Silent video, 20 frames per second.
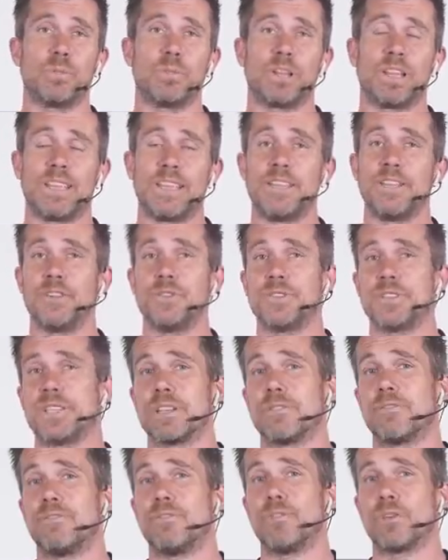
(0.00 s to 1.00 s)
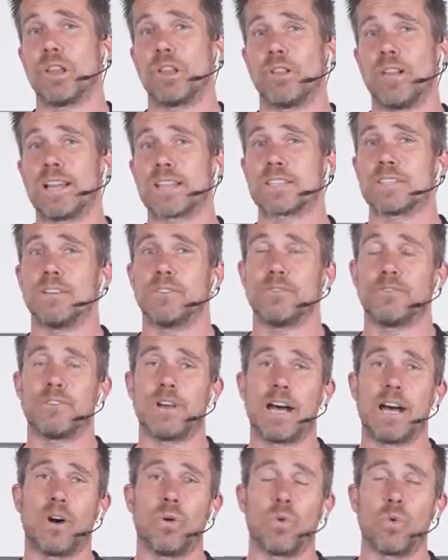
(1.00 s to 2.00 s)
normally using for the likes
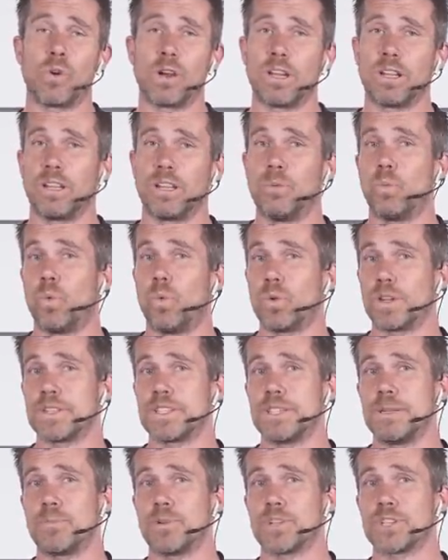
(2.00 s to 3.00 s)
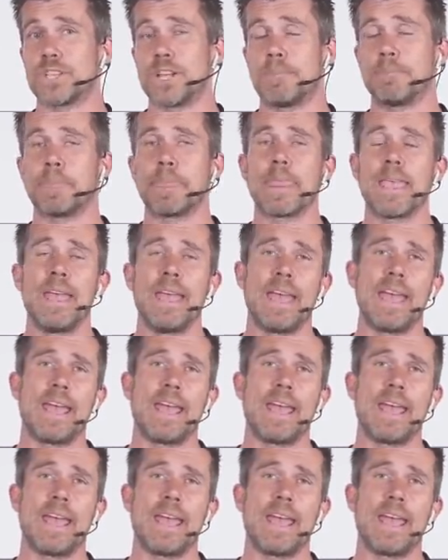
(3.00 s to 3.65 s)
of oil and water temperature,